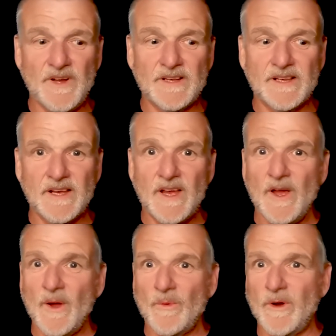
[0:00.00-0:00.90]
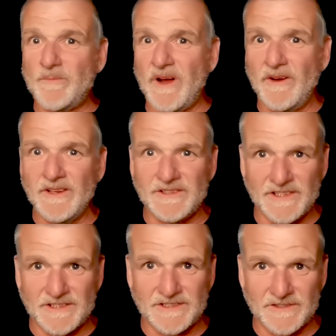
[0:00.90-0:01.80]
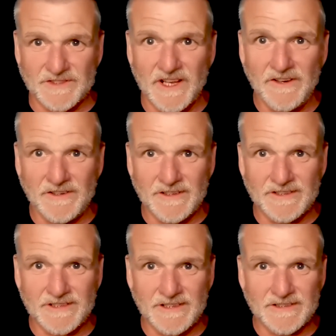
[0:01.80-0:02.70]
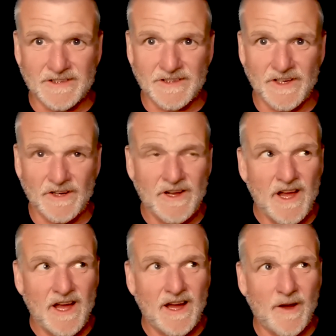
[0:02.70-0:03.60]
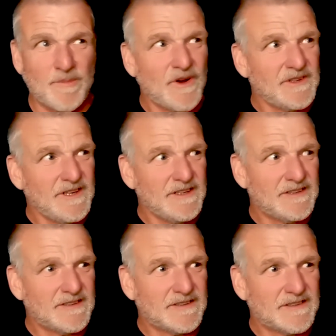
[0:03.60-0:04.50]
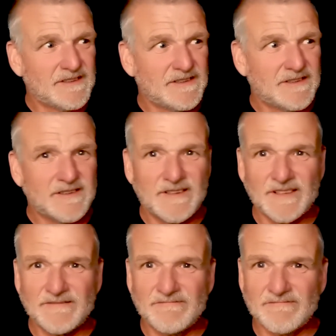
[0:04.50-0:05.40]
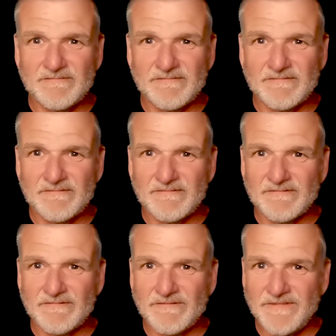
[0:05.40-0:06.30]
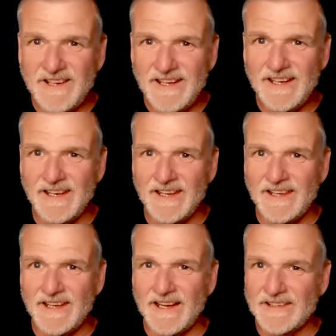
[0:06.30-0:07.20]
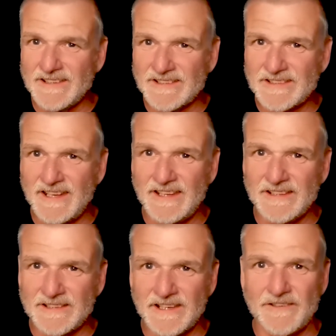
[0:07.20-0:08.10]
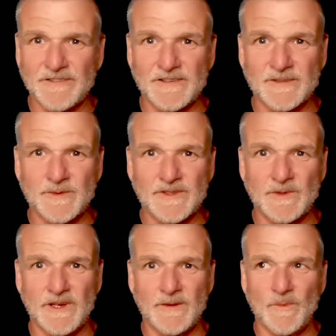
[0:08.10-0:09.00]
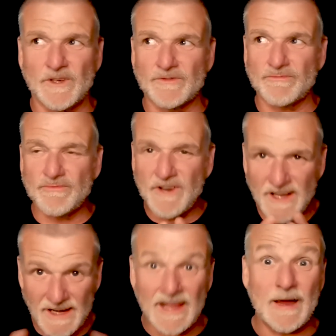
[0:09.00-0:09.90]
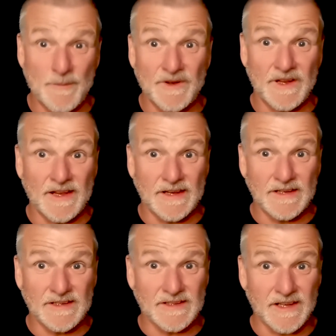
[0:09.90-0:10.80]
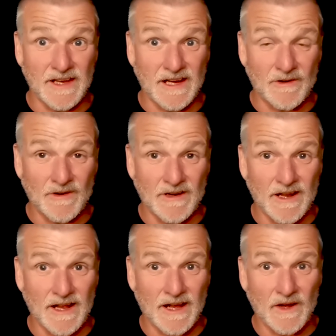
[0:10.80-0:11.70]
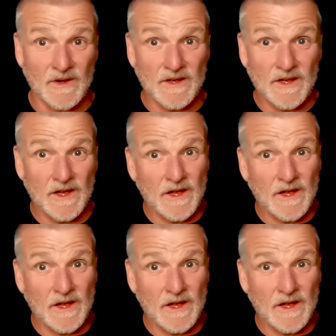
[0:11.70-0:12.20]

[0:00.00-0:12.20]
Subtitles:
But what biologists have shown us is that our body doesn't really understand the difference between what's really happening in the here and now